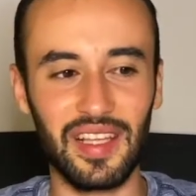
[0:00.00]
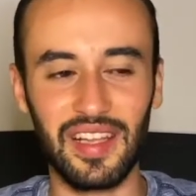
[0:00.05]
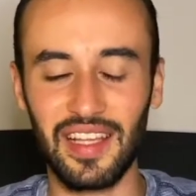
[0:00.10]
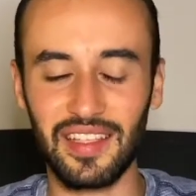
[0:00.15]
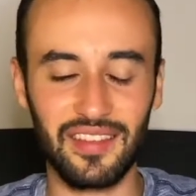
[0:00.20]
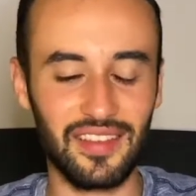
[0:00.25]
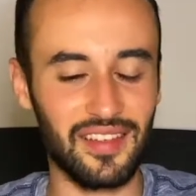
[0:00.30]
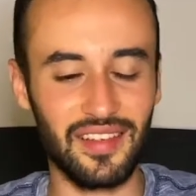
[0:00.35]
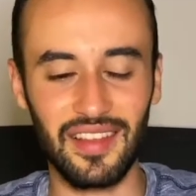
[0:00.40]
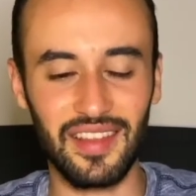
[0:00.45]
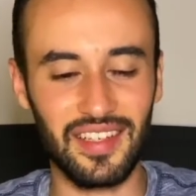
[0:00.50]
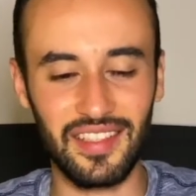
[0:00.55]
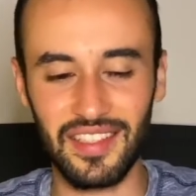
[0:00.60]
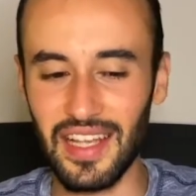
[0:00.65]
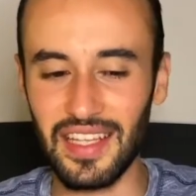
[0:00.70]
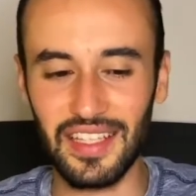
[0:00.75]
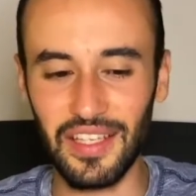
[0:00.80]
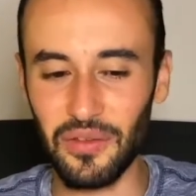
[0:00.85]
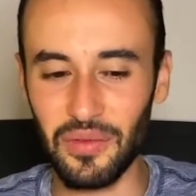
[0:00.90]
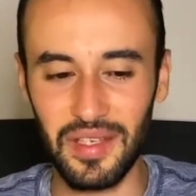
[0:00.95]
Like, they're
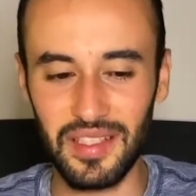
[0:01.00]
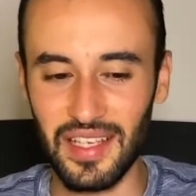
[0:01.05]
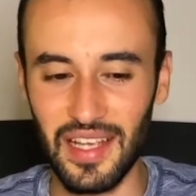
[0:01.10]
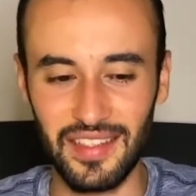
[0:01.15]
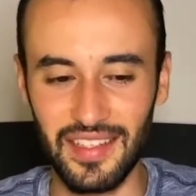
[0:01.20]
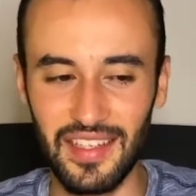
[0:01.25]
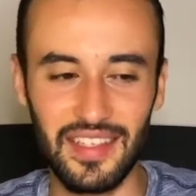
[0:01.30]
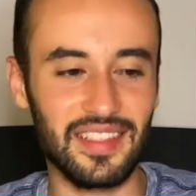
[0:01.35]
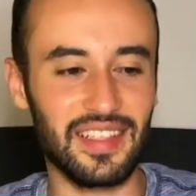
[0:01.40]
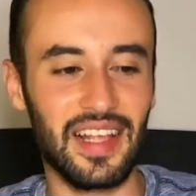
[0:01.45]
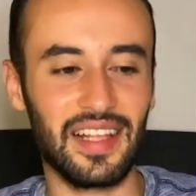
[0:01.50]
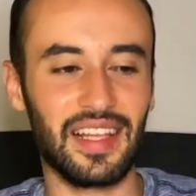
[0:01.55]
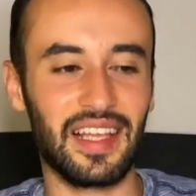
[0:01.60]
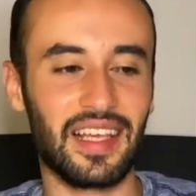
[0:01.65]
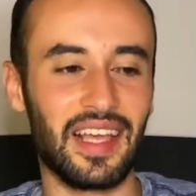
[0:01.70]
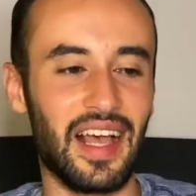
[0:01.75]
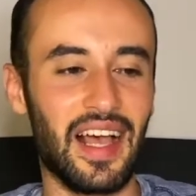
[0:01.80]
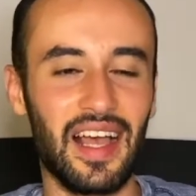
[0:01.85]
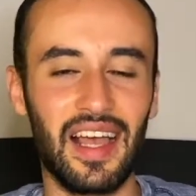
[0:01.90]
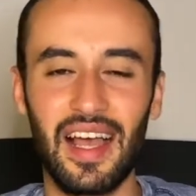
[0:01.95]
sending you these ideas that,
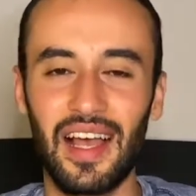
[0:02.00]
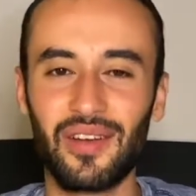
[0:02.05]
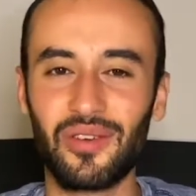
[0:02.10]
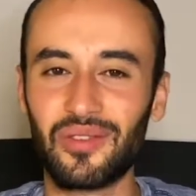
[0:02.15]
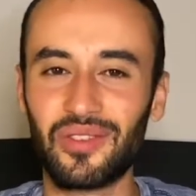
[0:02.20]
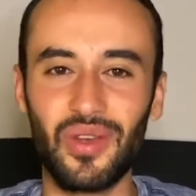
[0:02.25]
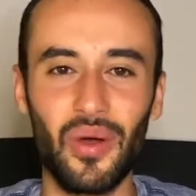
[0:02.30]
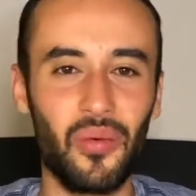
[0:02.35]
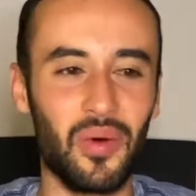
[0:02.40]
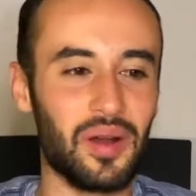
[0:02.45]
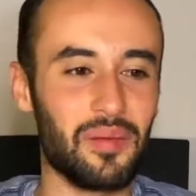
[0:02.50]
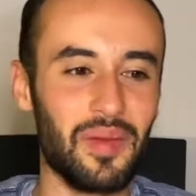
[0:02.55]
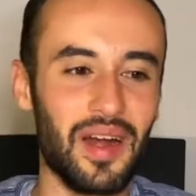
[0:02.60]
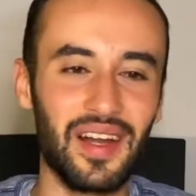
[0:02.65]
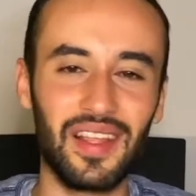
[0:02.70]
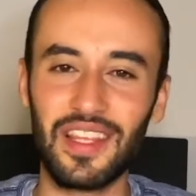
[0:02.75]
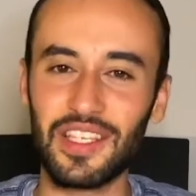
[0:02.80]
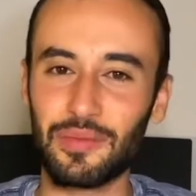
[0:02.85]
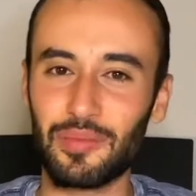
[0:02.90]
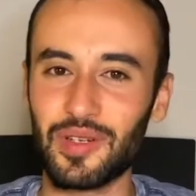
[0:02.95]
like, I don't want to marry
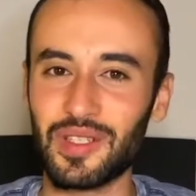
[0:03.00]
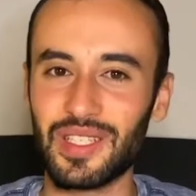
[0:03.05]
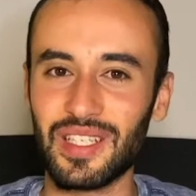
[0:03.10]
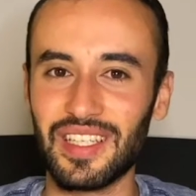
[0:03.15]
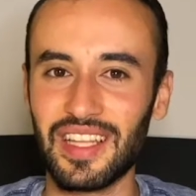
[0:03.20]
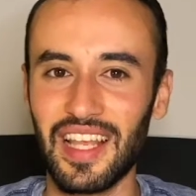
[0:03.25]
this person.